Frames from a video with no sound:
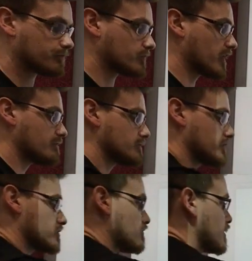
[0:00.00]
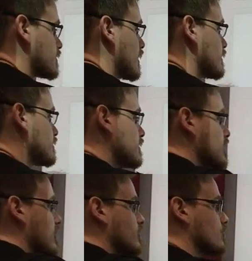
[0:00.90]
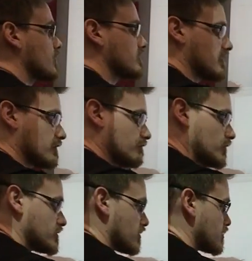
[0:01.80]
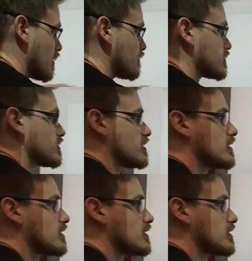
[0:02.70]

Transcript: Okay? Let's erase that, get that out of the way, not confuse ourselves.